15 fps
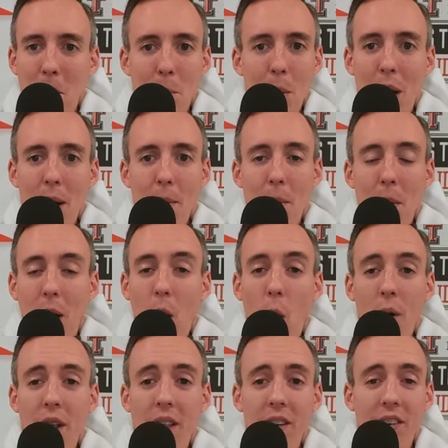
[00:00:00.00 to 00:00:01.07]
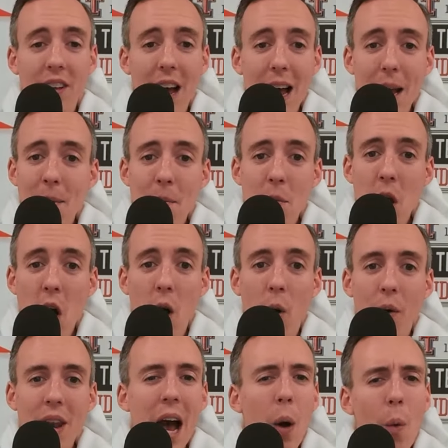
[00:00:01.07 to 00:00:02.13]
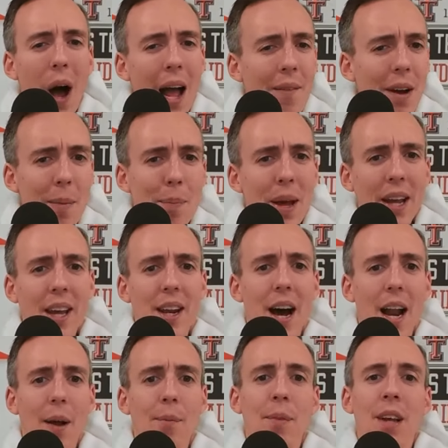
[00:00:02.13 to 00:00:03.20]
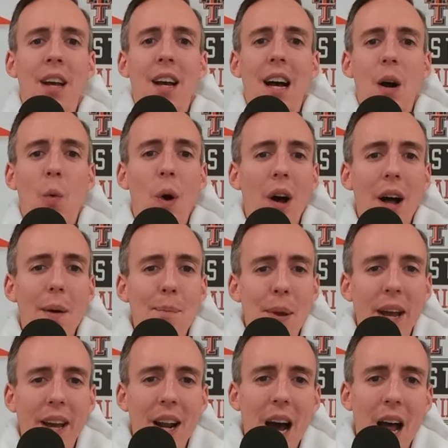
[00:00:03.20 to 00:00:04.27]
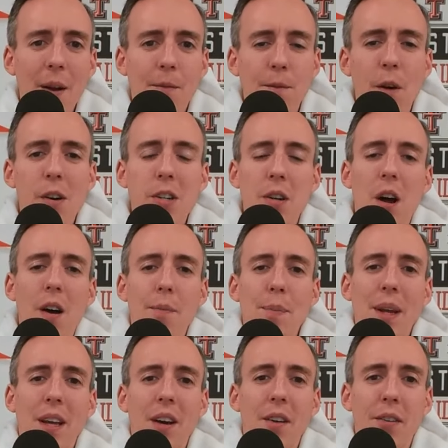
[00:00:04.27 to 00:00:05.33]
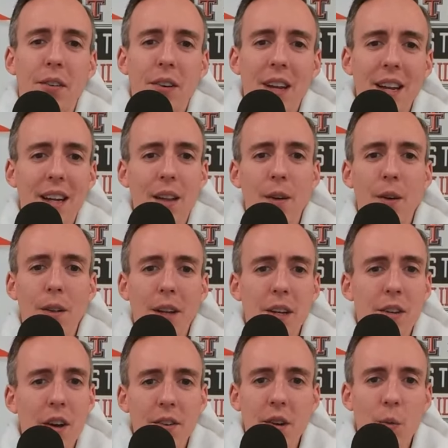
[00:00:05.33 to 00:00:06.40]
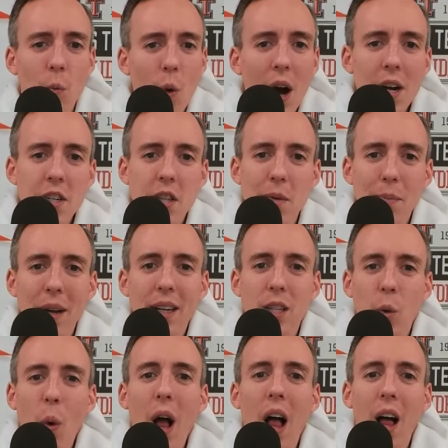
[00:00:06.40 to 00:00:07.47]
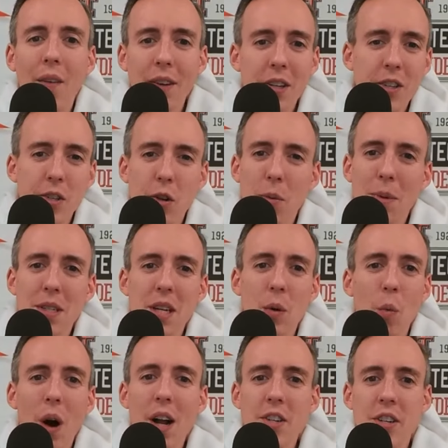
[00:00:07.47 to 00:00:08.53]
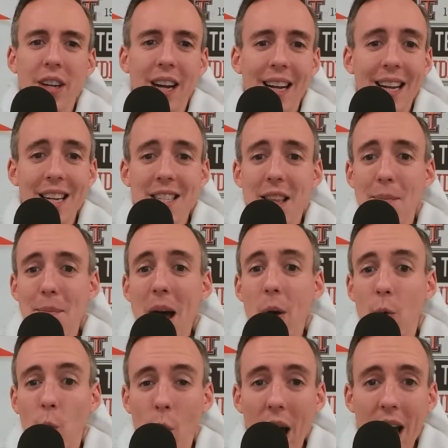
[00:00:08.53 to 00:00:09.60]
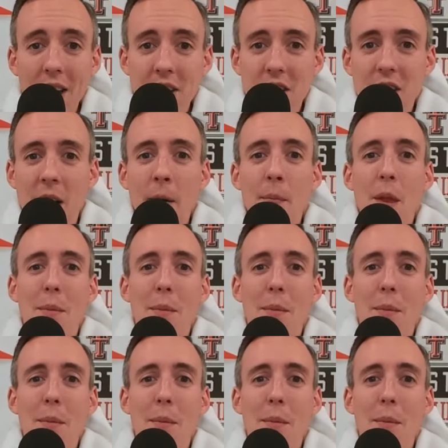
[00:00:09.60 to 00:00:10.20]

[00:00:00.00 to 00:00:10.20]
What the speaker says: But according to this guy, no. Now, why am I picking on him? Well, I'm picking on him, first off, because he clearly doesn't watch the Big 12. He's too busy watching, I guess, the Mountain West.